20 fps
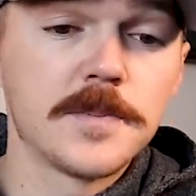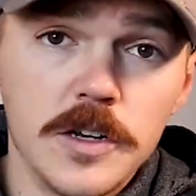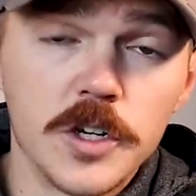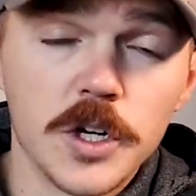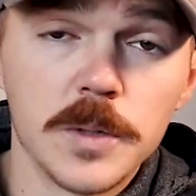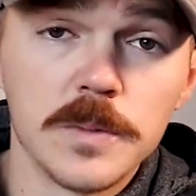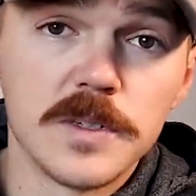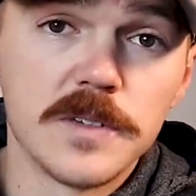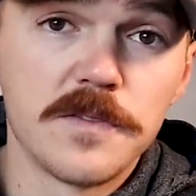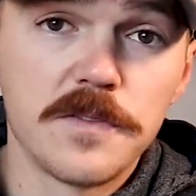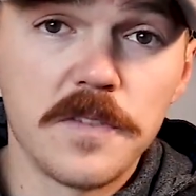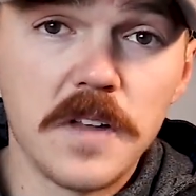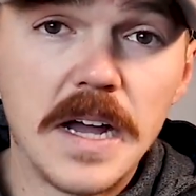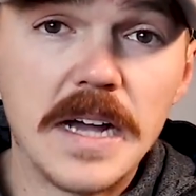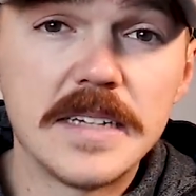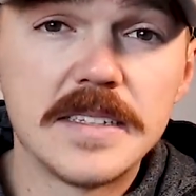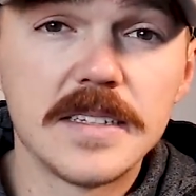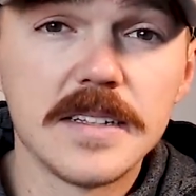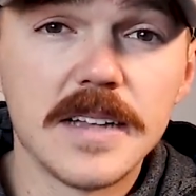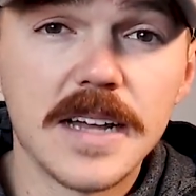In terms of
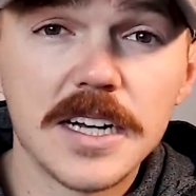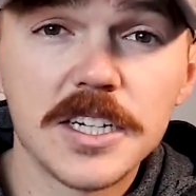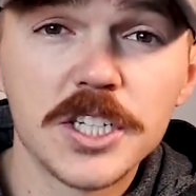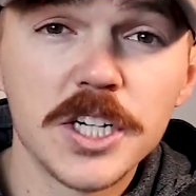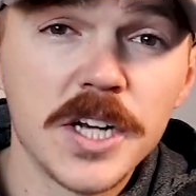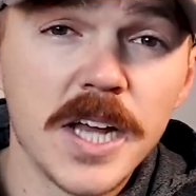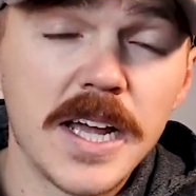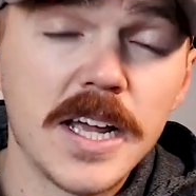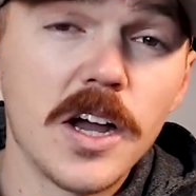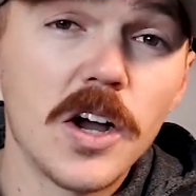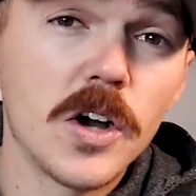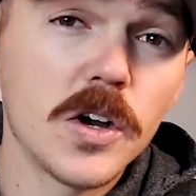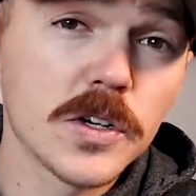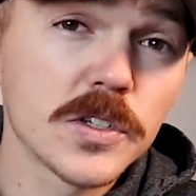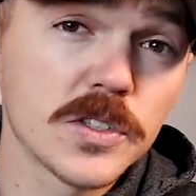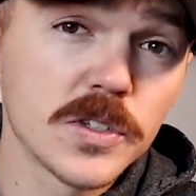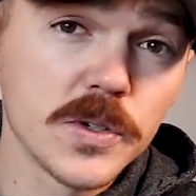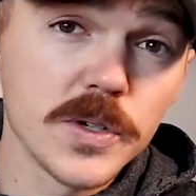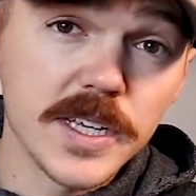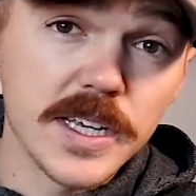fly selection, I
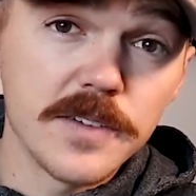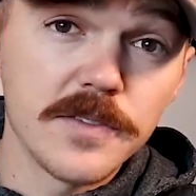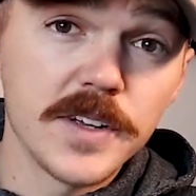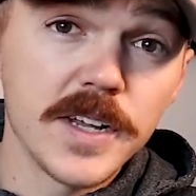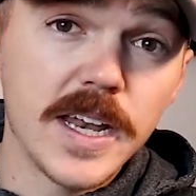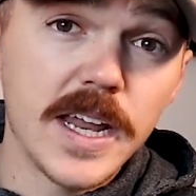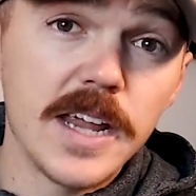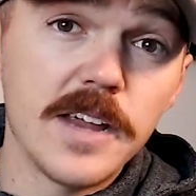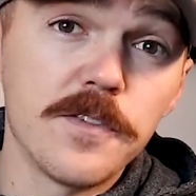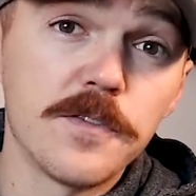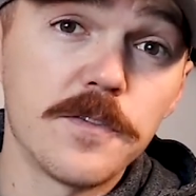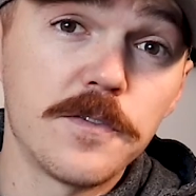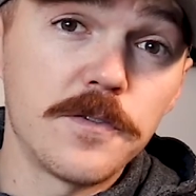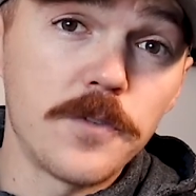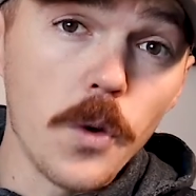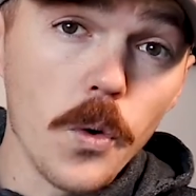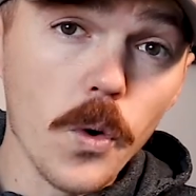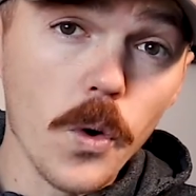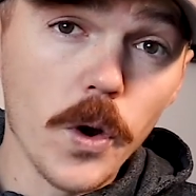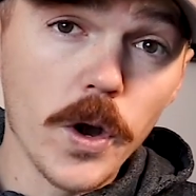also give it a
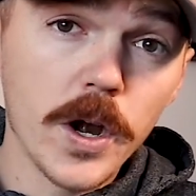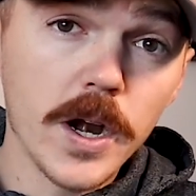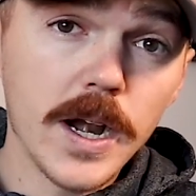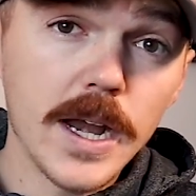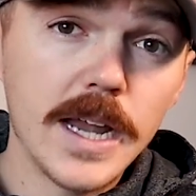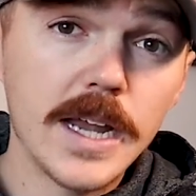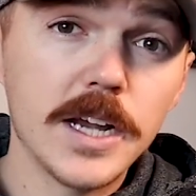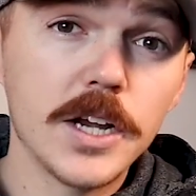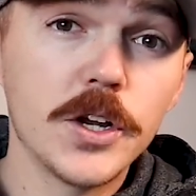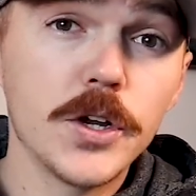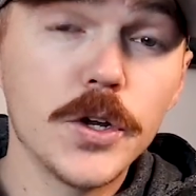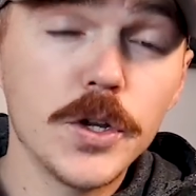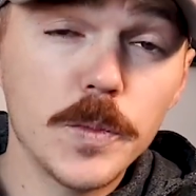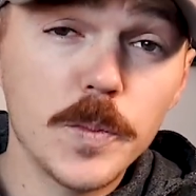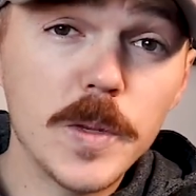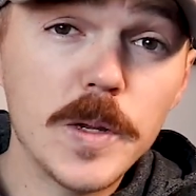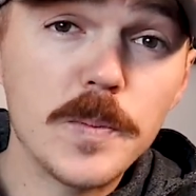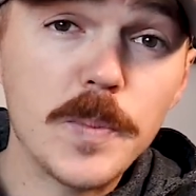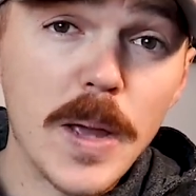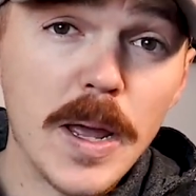4. It
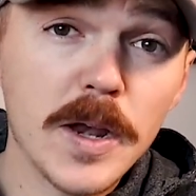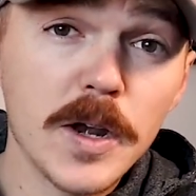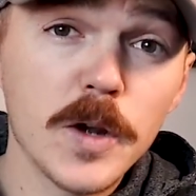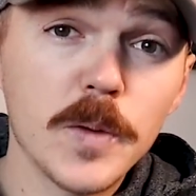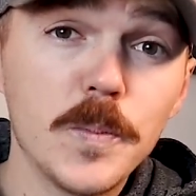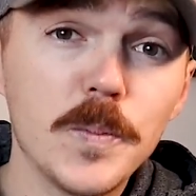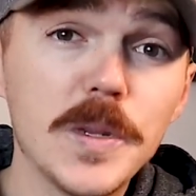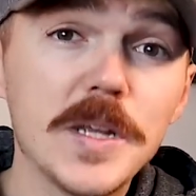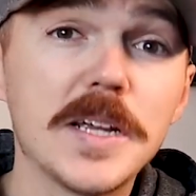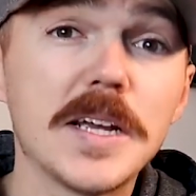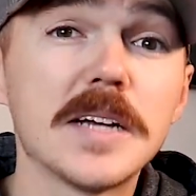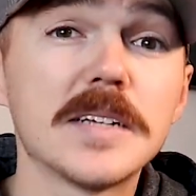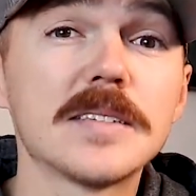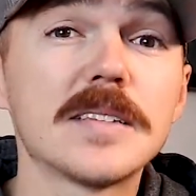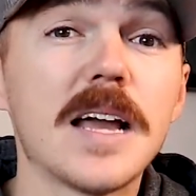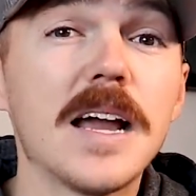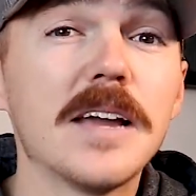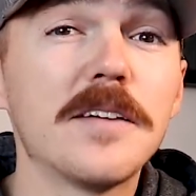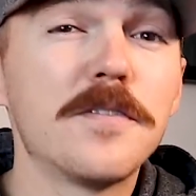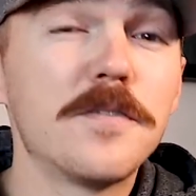could be better
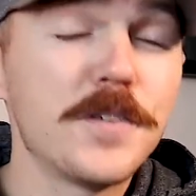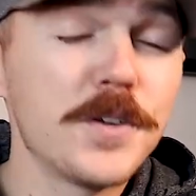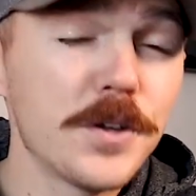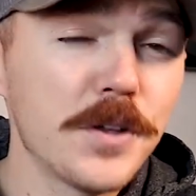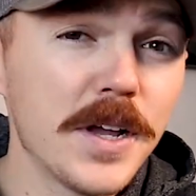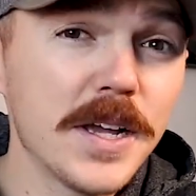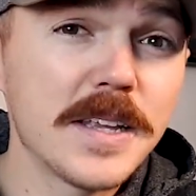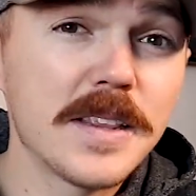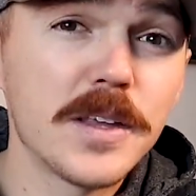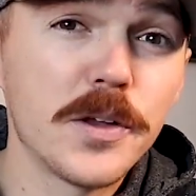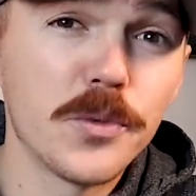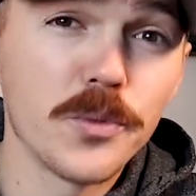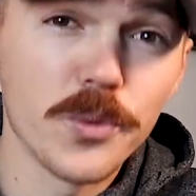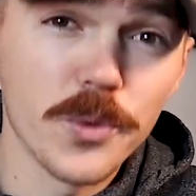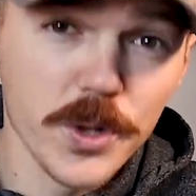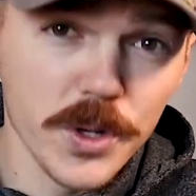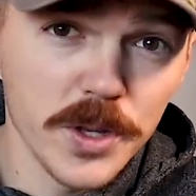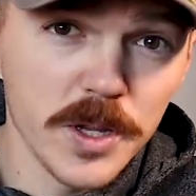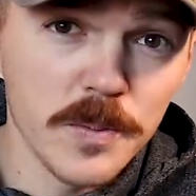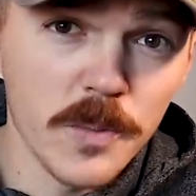because I feel like they
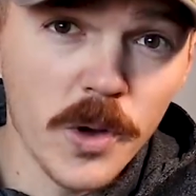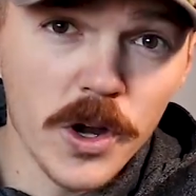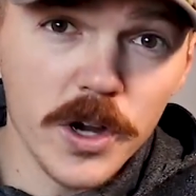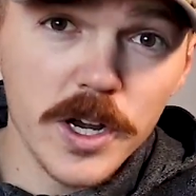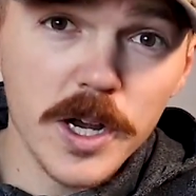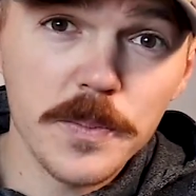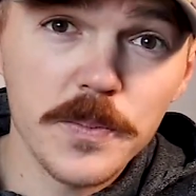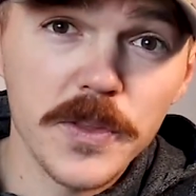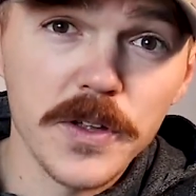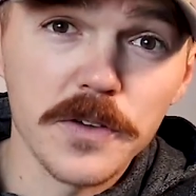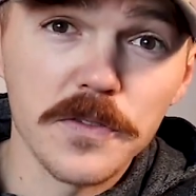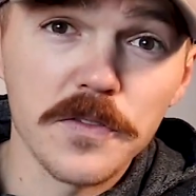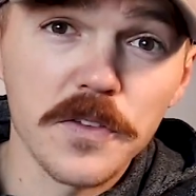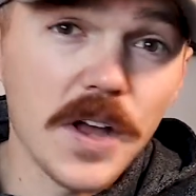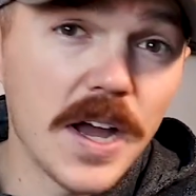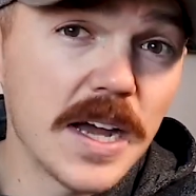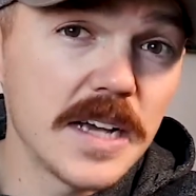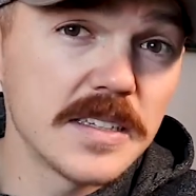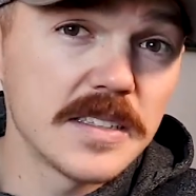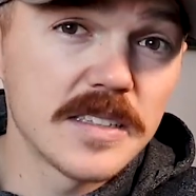really mark up their
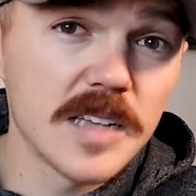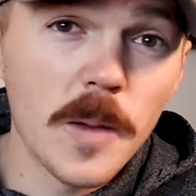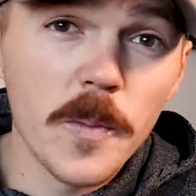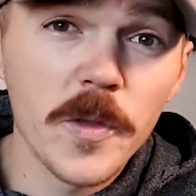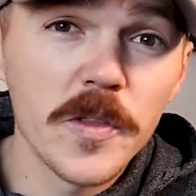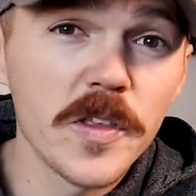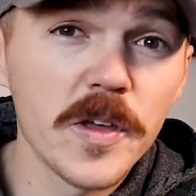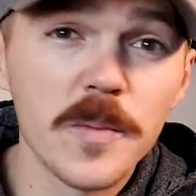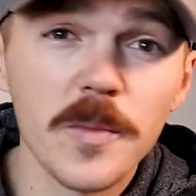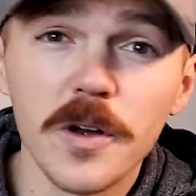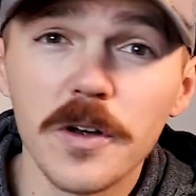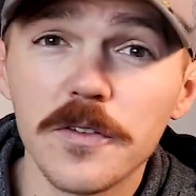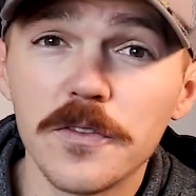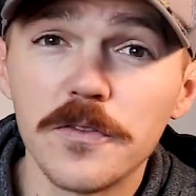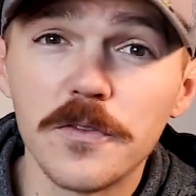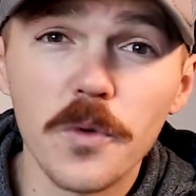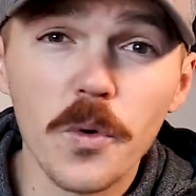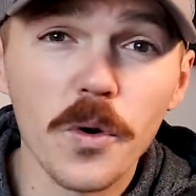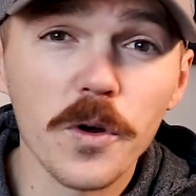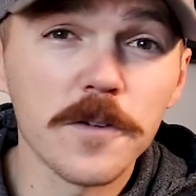flies. Some of them are
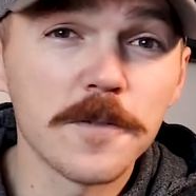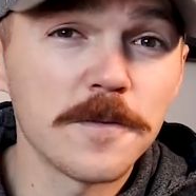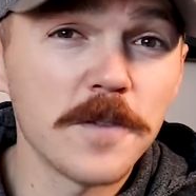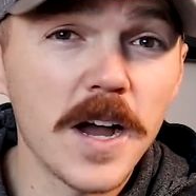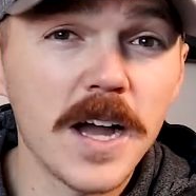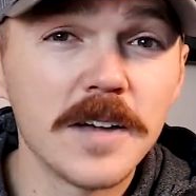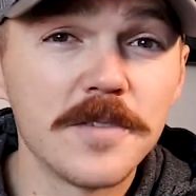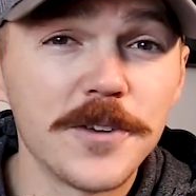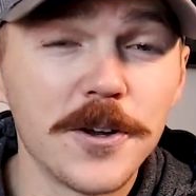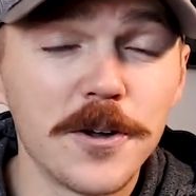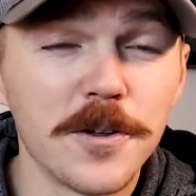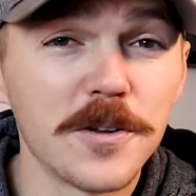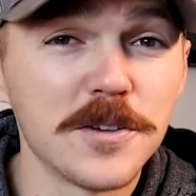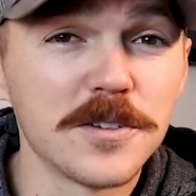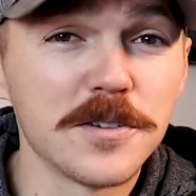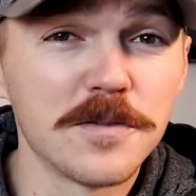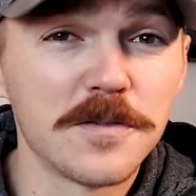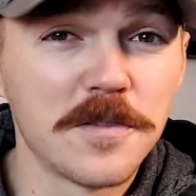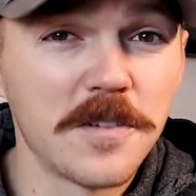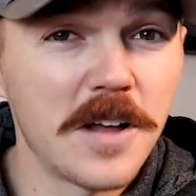$4 or $5
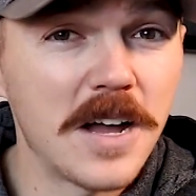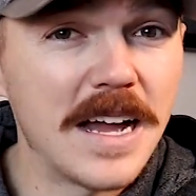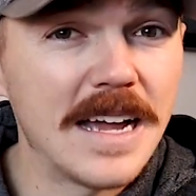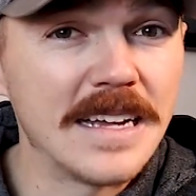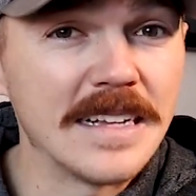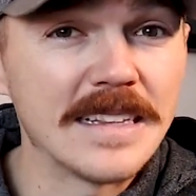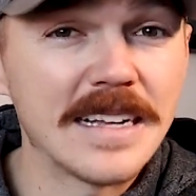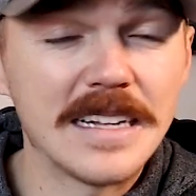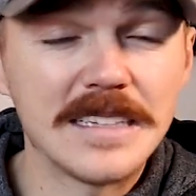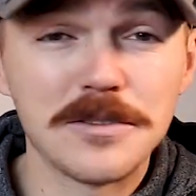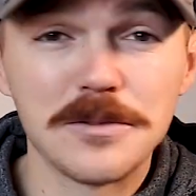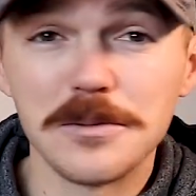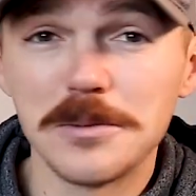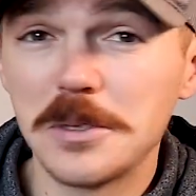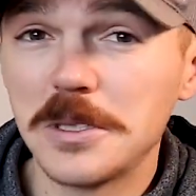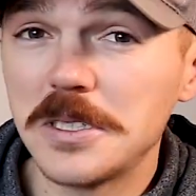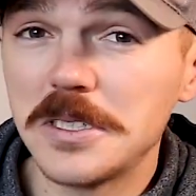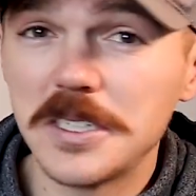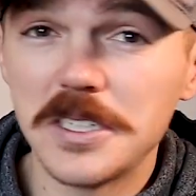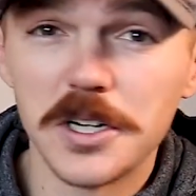a fly, and that's
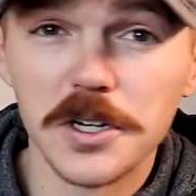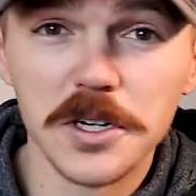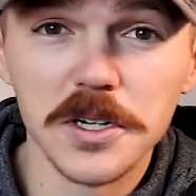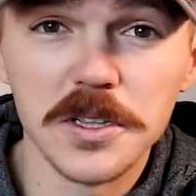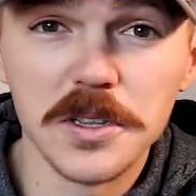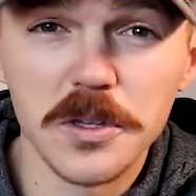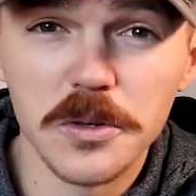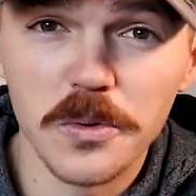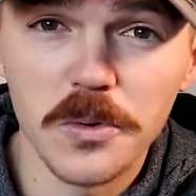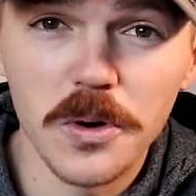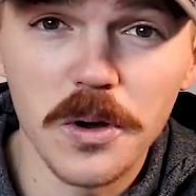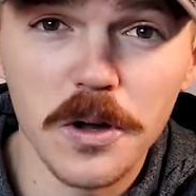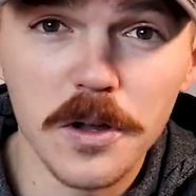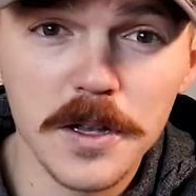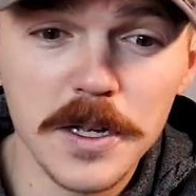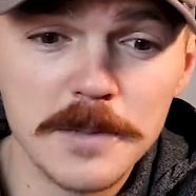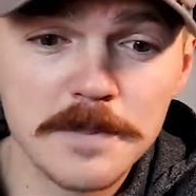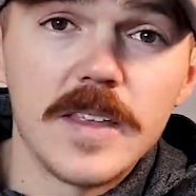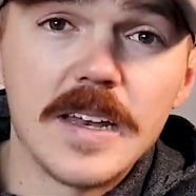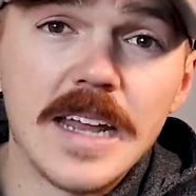really hurting the
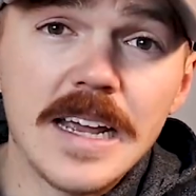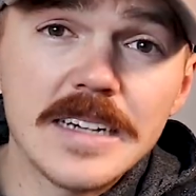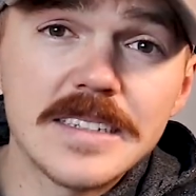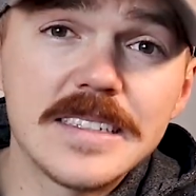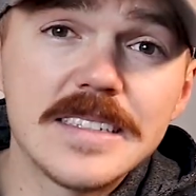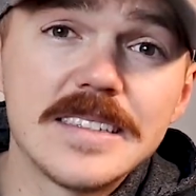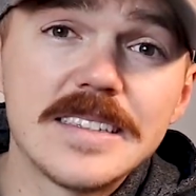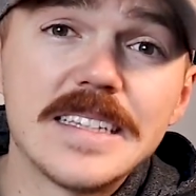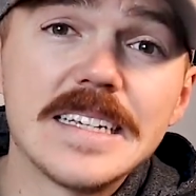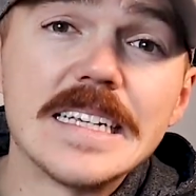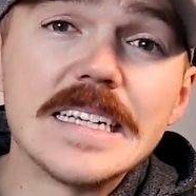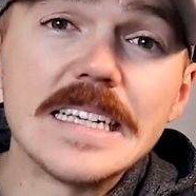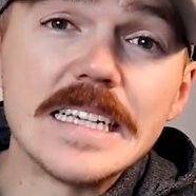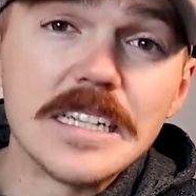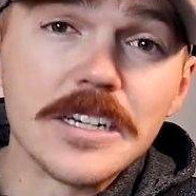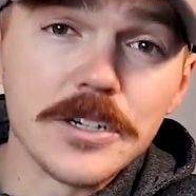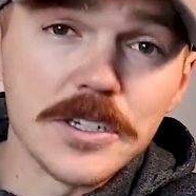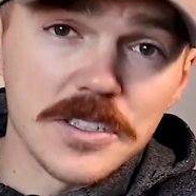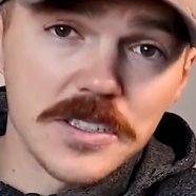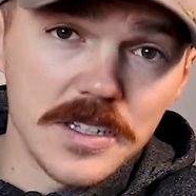wallet. The next is the
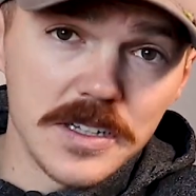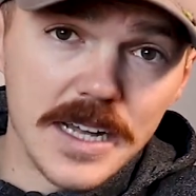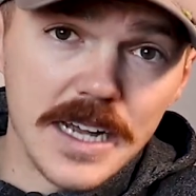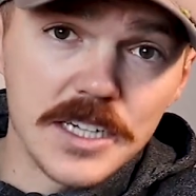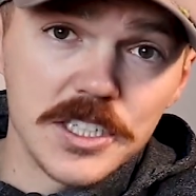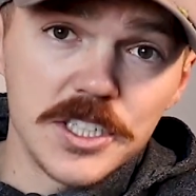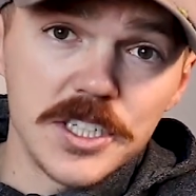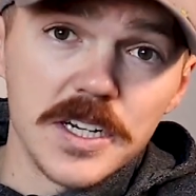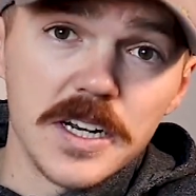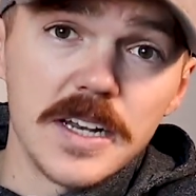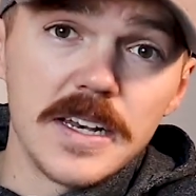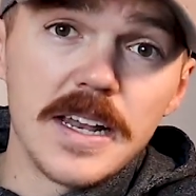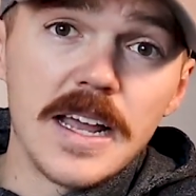gear selection.